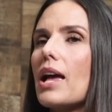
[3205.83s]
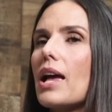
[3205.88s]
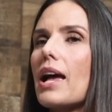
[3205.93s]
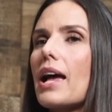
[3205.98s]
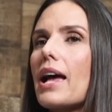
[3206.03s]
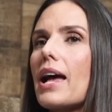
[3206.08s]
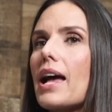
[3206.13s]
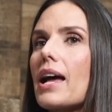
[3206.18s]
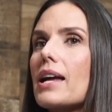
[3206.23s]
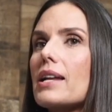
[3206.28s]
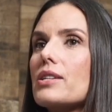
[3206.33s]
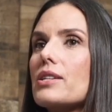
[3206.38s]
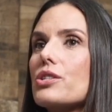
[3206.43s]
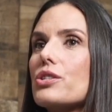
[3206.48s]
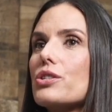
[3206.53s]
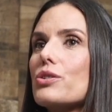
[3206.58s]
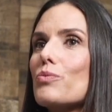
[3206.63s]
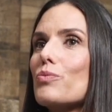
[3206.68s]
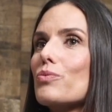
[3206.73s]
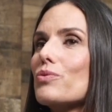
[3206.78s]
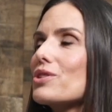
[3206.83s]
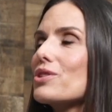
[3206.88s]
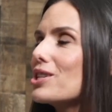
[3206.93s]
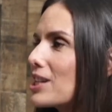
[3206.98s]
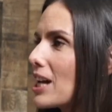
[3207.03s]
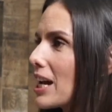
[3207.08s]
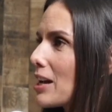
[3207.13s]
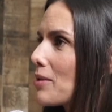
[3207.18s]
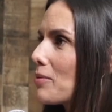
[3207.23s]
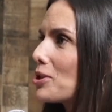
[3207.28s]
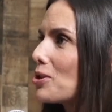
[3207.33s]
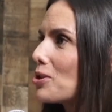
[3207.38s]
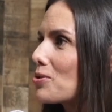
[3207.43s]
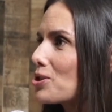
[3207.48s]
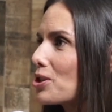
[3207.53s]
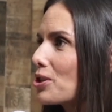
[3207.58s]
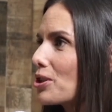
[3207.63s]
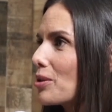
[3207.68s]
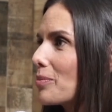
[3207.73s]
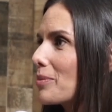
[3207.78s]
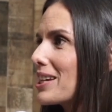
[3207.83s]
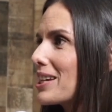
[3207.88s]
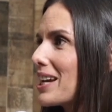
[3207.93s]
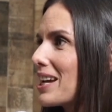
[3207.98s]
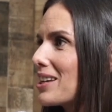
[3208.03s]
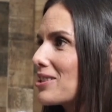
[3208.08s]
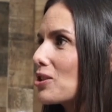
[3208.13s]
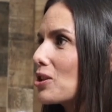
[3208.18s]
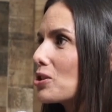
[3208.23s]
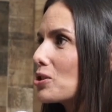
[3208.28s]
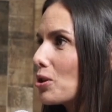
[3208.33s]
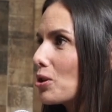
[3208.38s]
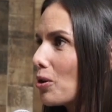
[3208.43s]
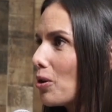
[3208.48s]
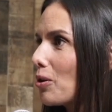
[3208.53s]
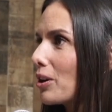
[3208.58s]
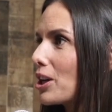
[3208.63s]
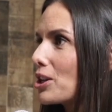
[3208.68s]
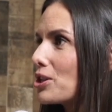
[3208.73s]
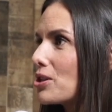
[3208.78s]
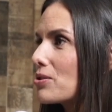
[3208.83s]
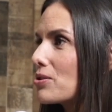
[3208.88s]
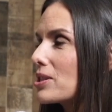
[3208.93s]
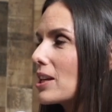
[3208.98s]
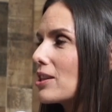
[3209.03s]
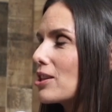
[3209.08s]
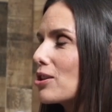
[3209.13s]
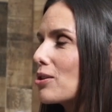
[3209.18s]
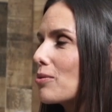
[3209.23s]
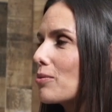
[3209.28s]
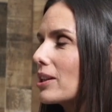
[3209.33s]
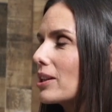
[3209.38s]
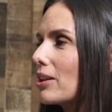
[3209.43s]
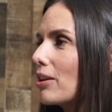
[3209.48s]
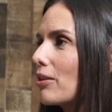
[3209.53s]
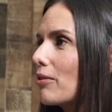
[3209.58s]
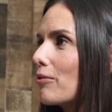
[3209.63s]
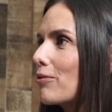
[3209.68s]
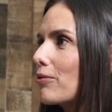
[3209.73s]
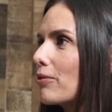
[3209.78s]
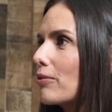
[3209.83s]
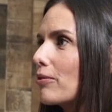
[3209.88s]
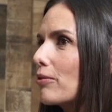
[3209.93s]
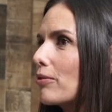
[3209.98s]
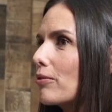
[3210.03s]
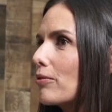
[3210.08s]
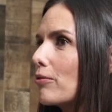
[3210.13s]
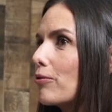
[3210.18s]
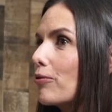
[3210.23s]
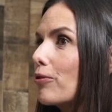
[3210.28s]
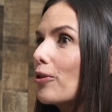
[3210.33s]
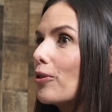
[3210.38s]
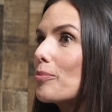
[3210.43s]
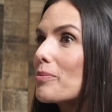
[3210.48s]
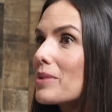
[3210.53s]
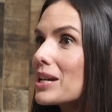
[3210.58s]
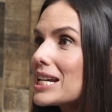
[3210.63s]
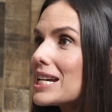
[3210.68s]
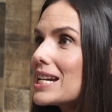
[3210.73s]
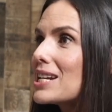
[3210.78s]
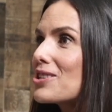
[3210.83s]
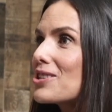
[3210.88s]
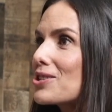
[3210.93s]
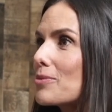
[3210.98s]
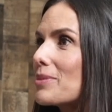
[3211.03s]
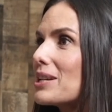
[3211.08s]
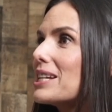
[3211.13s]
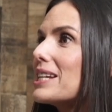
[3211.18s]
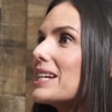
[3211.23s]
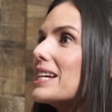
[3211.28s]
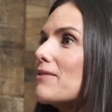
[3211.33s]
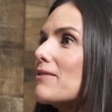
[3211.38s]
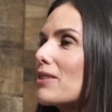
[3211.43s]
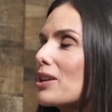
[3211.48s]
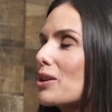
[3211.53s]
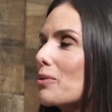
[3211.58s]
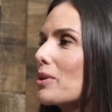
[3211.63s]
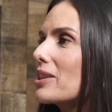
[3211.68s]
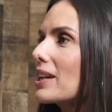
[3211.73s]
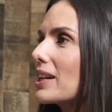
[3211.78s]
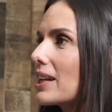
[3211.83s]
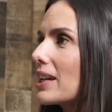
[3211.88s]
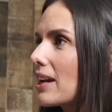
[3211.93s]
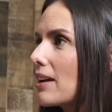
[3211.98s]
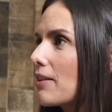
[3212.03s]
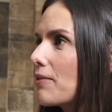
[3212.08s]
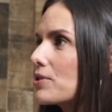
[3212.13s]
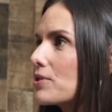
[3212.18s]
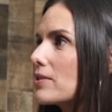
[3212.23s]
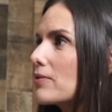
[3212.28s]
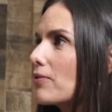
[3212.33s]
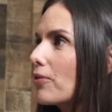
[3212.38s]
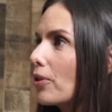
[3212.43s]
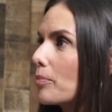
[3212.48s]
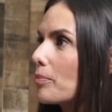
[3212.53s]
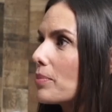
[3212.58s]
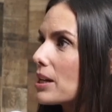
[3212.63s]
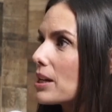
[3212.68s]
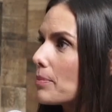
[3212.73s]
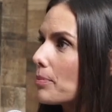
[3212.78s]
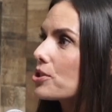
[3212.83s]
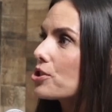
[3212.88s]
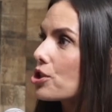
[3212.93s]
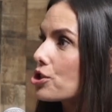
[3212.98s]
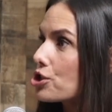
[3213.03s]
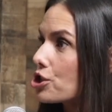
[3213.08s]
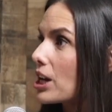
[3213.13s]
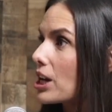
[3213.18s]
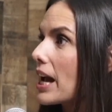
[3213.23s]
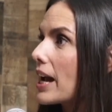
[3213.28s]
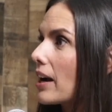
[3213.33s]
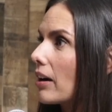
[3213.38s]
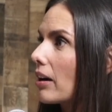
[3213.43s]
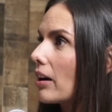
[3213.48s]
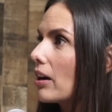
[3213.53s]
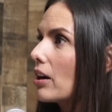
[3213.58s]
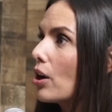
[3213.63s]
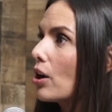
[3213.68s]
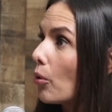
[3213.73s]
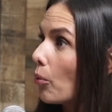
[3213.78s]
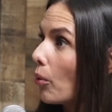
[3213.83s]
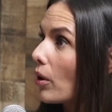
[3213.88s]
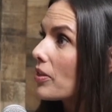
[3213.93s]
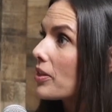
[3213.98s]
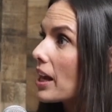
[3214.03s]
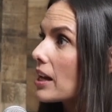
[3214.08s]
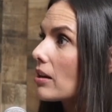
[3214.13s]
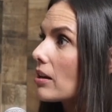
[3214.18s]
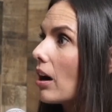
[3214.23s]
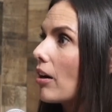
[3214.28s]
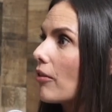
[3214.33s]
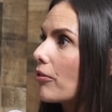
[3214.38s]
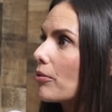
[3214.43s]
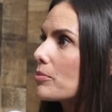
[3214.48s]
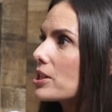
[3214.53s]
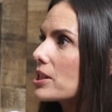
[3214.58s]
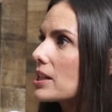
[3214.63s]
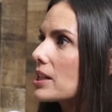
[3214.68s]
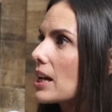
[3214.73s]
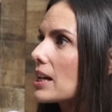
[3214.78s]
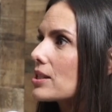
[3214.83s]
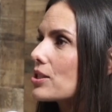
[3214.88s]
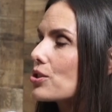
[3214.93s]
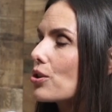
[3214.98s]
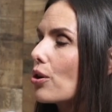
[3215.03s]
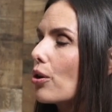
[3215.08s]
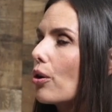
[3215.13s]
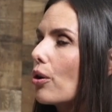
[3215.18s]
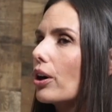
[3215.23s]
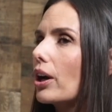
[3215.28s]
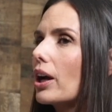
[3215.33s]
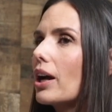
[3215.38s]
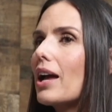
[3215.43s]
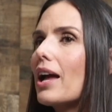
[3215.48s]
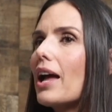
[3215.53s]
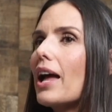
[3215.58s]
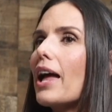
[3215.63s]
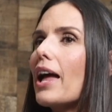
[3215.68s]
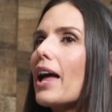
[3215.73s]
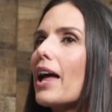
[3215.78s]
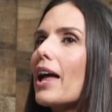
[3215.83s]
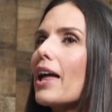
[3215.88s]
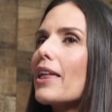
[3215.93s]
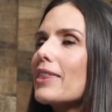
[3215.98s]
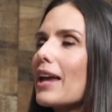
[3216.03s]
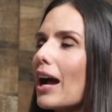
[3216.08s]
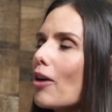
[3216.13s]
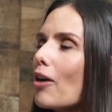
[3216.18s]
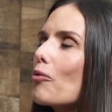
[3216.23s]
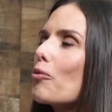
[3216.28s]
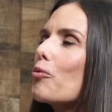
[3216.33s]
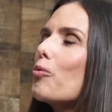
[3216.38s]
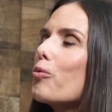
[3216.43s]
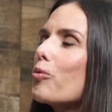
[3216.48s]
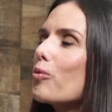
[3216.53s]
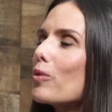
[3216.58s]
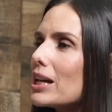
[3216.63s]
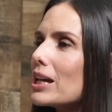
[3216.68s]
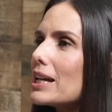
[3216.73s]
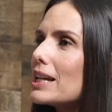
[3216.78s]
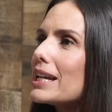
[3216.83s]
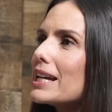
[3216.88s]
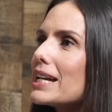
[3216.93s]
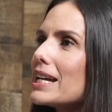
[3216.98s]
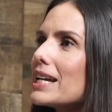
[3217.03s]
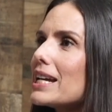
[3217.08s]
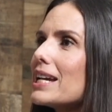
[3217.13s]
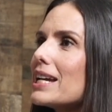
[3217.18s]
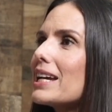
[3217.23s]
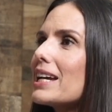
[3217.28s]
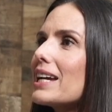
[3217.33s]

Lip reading: And today when you stood up at the end of the talk and you said that you would love for me to be leaving with the gifts for people to share what they got from today's talk, that really,